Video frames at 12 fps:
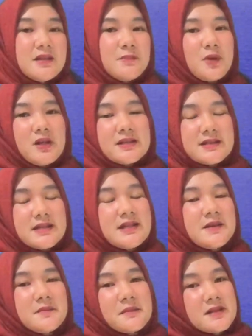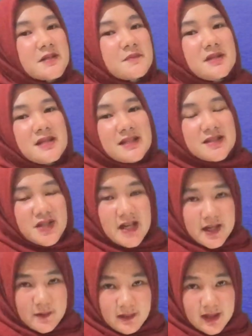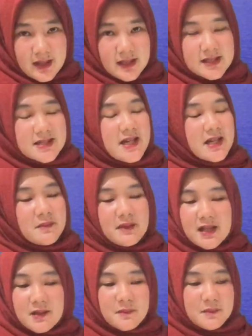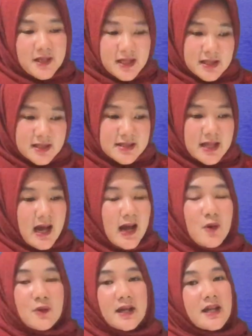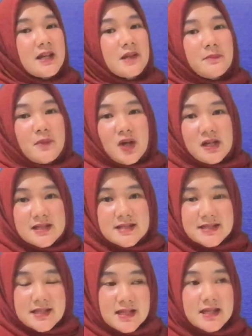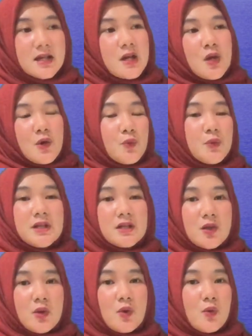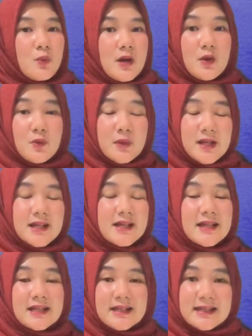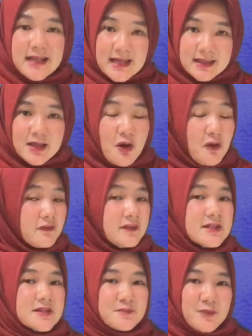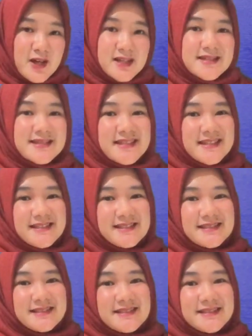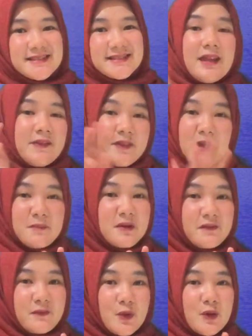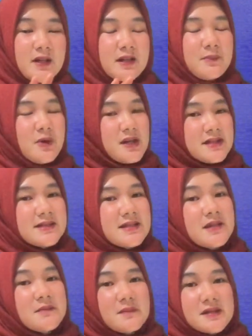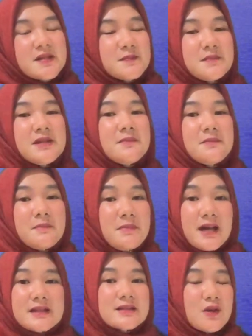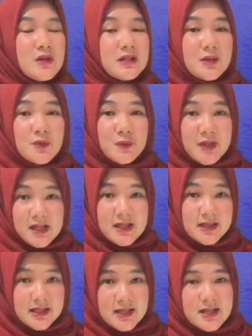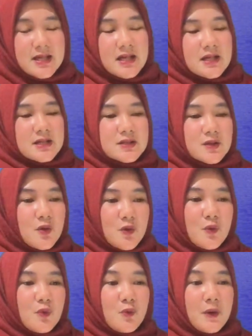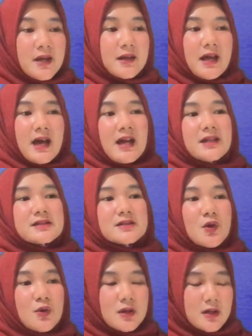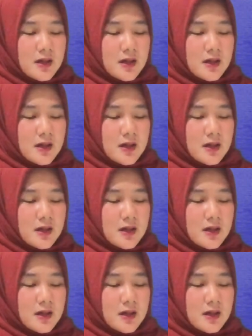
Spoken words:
the policy must be attainable. Attainable means how can the policy, we know what we're gonna get of this policy. Number 4, the policy must be based on the reality. So when I talk